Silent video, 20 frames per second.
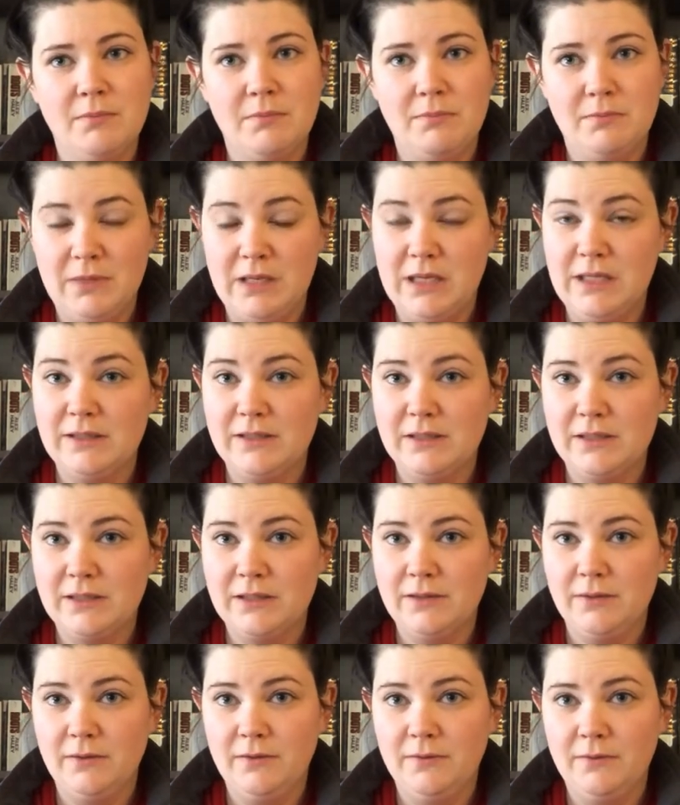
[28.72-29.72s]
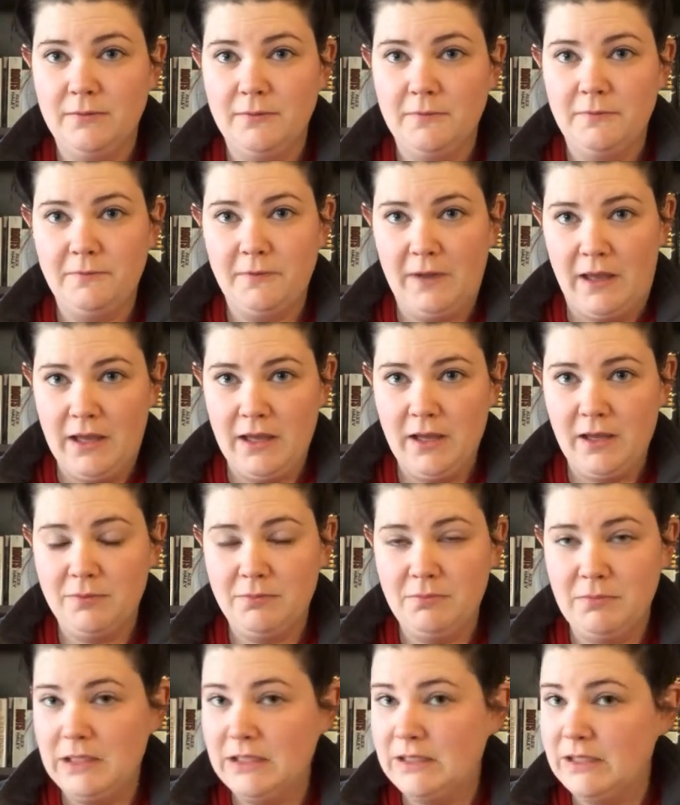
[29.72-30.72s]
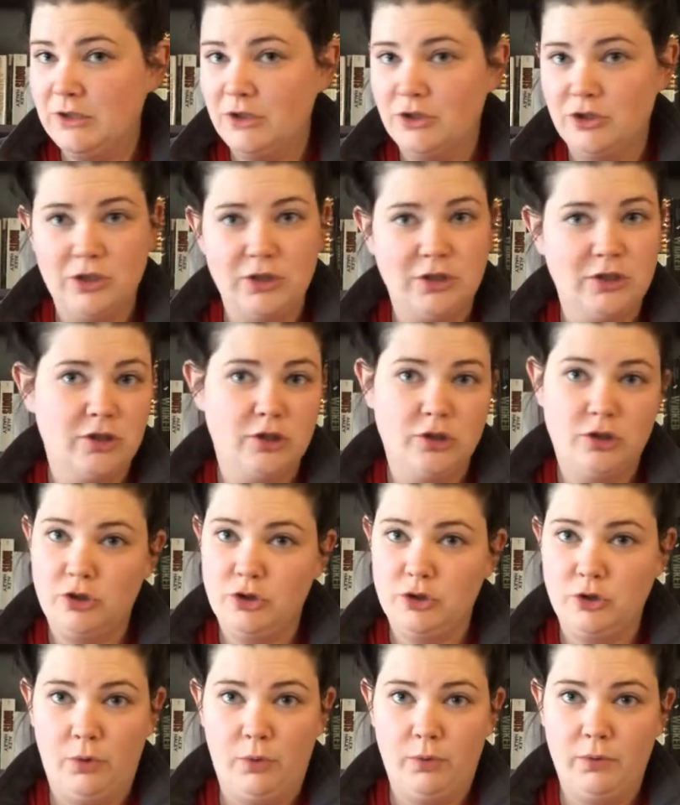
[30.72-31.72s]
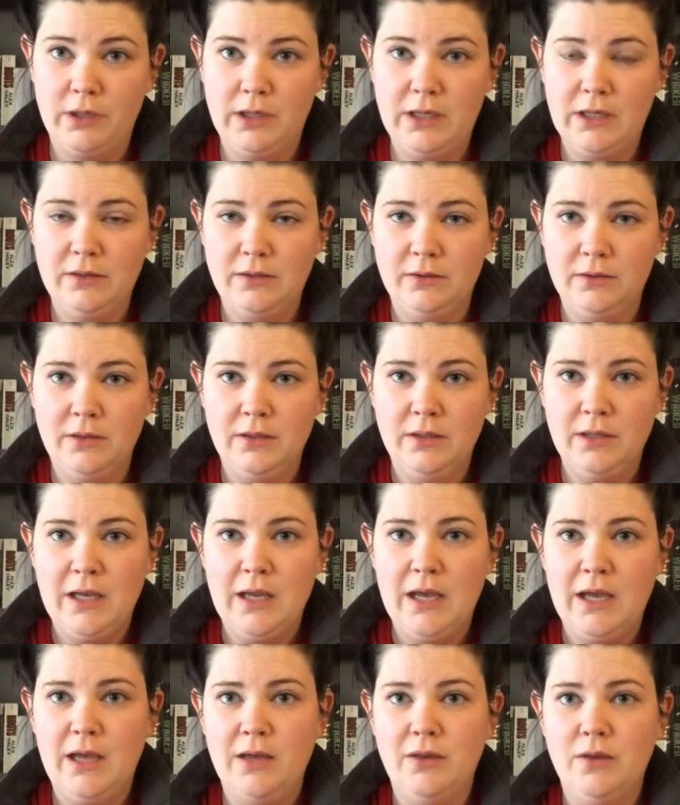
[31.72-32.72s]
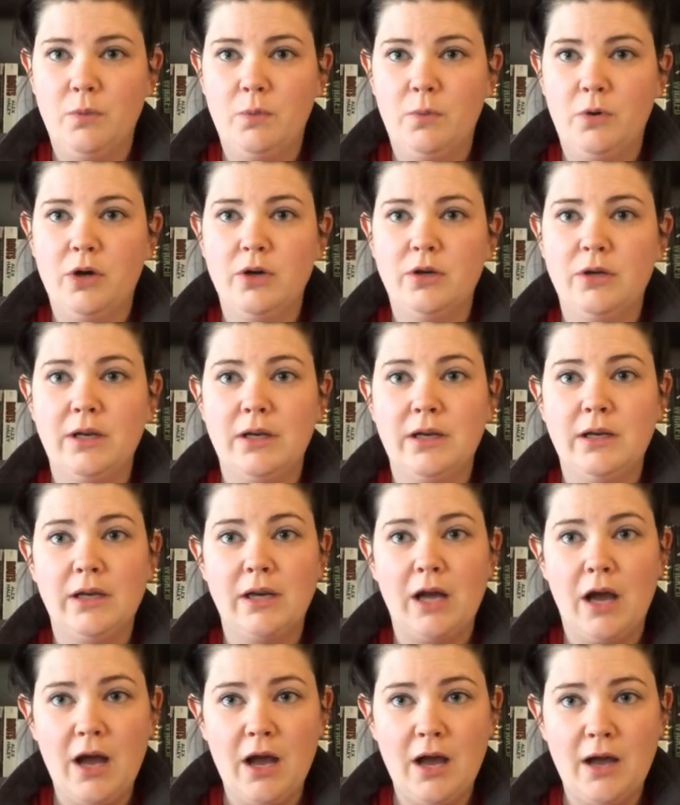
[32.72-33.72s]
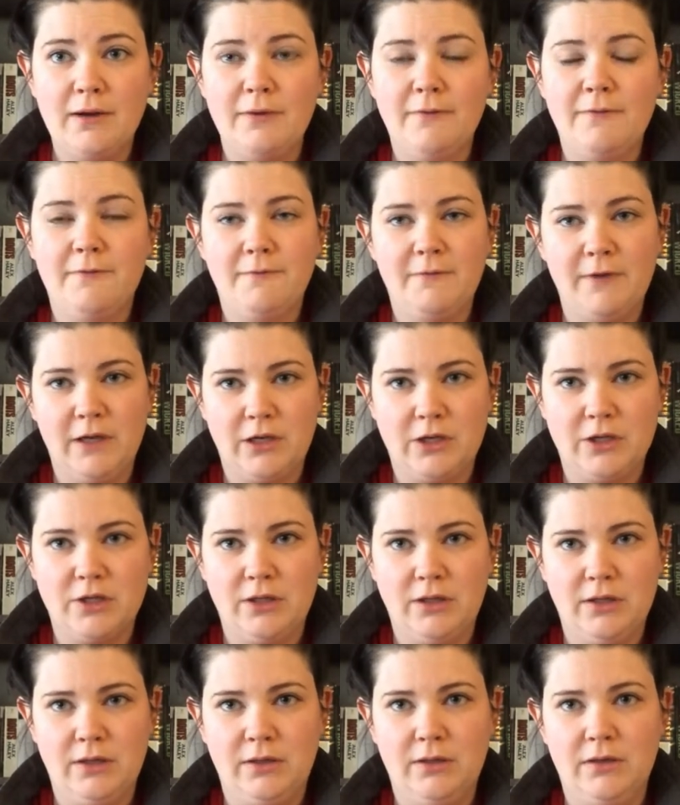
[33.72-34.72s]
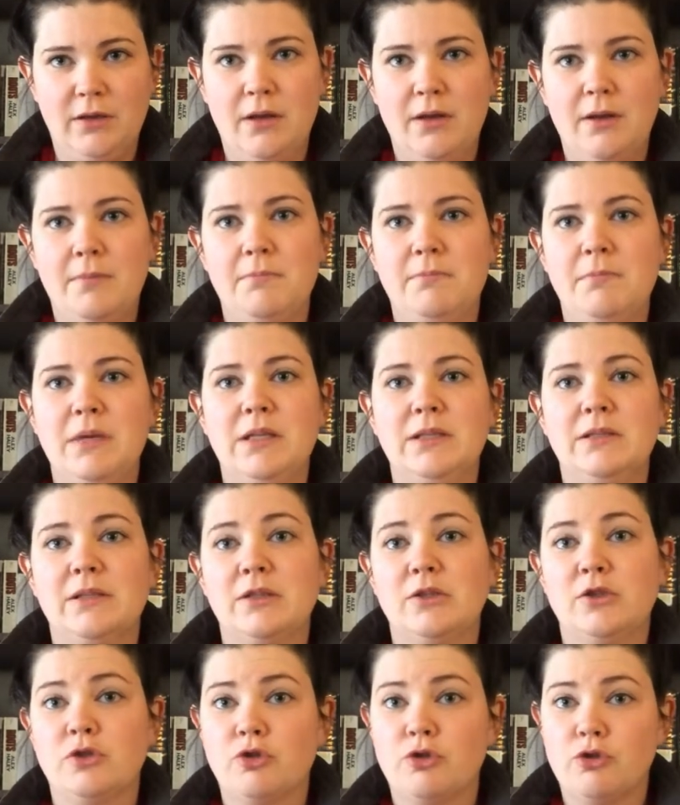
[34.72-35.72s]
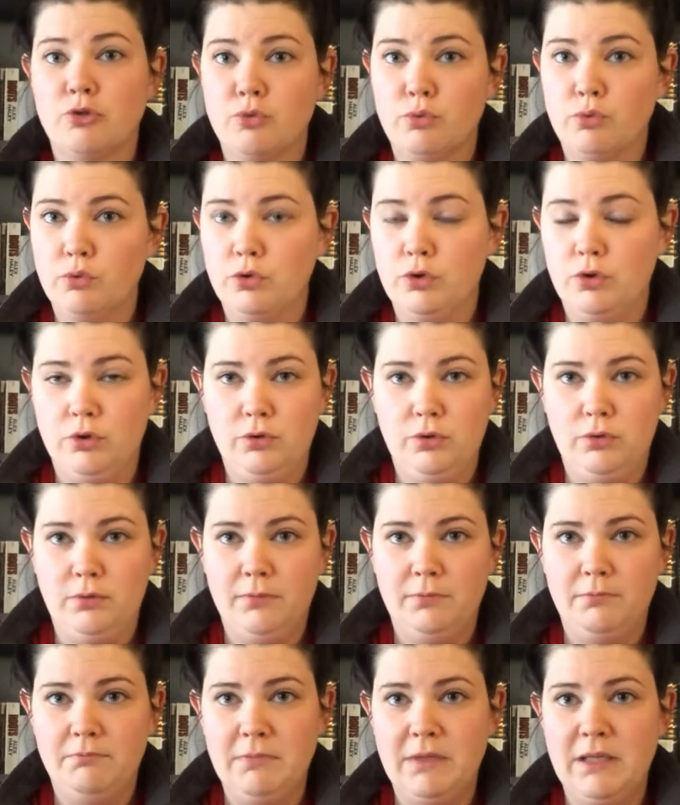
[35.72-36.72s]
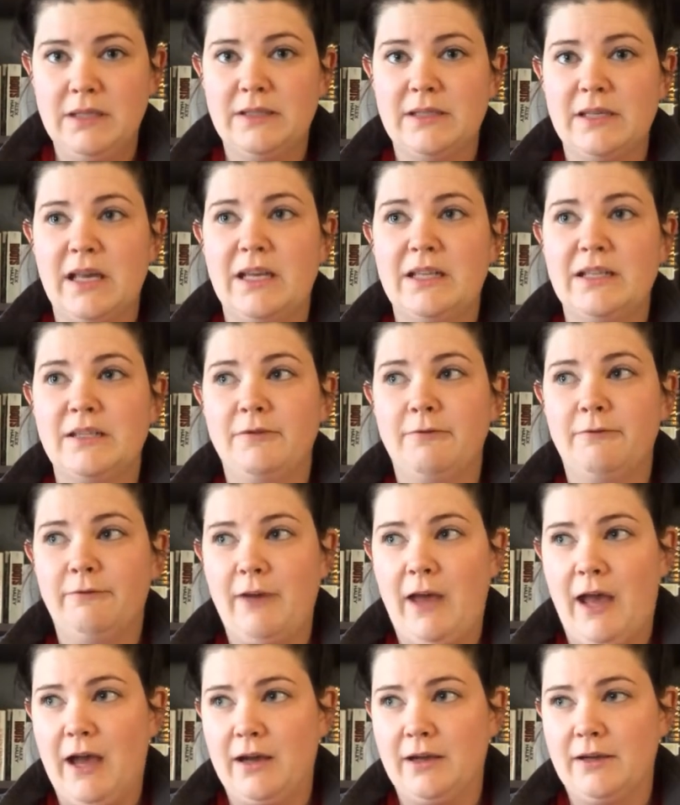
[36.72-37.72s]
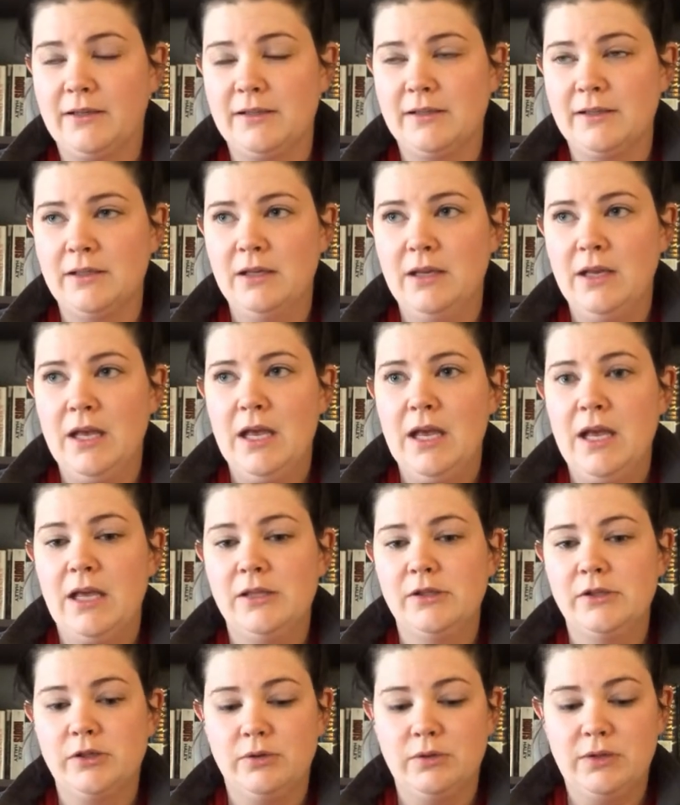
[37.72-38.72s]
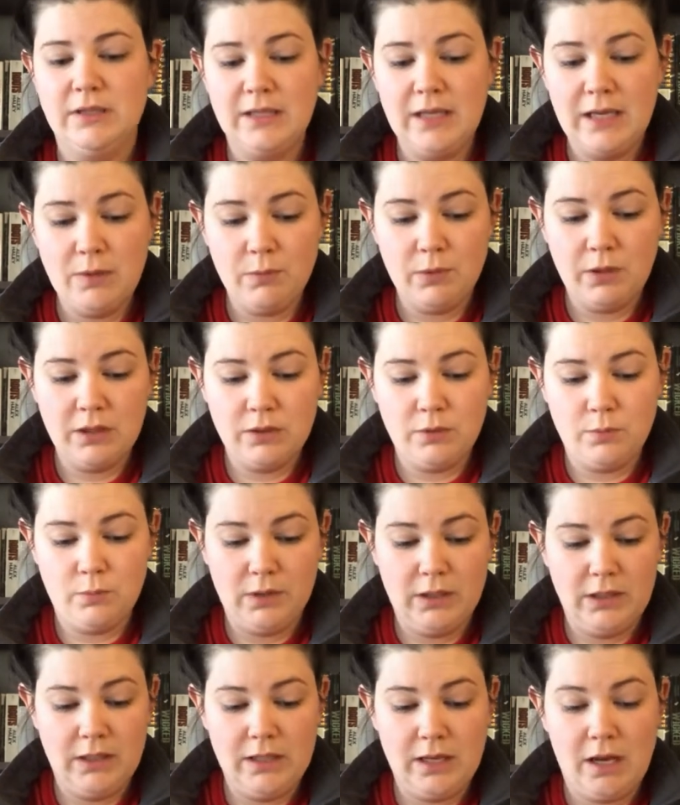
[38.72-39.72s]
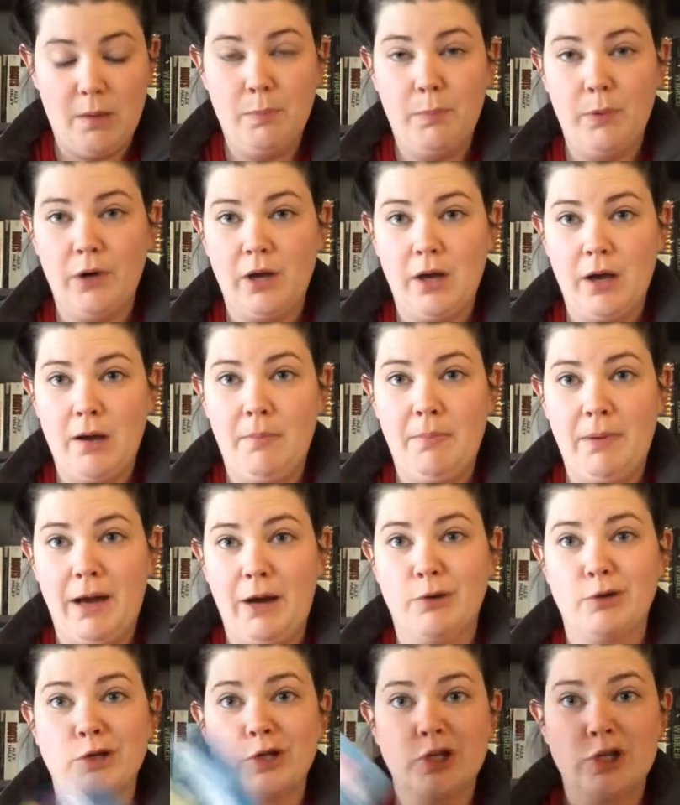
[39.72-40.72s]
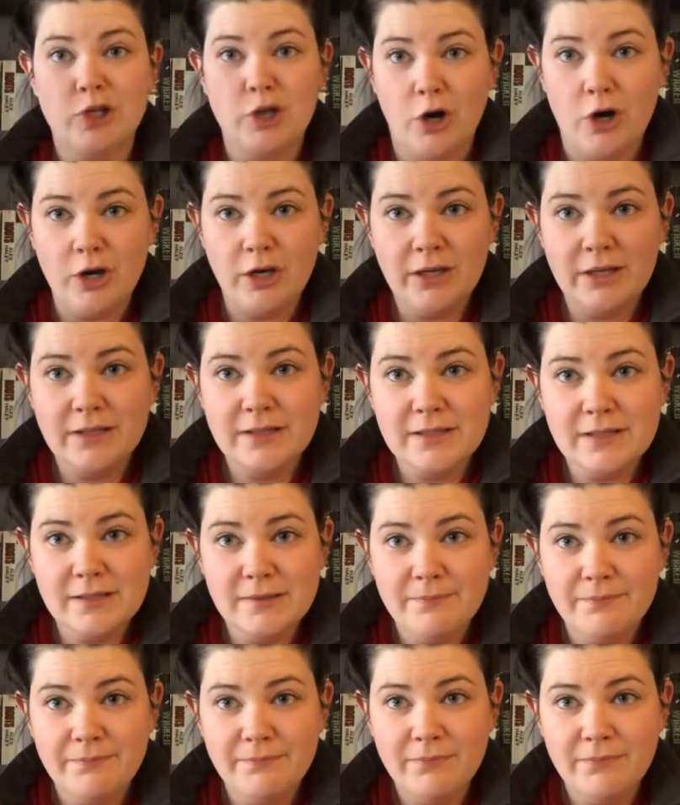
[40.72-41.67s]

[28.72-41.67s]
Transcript: means fake, means it's just a story, and the word nonfiction means it's true, means that it's facts. And so today we're going to read a book about sharks.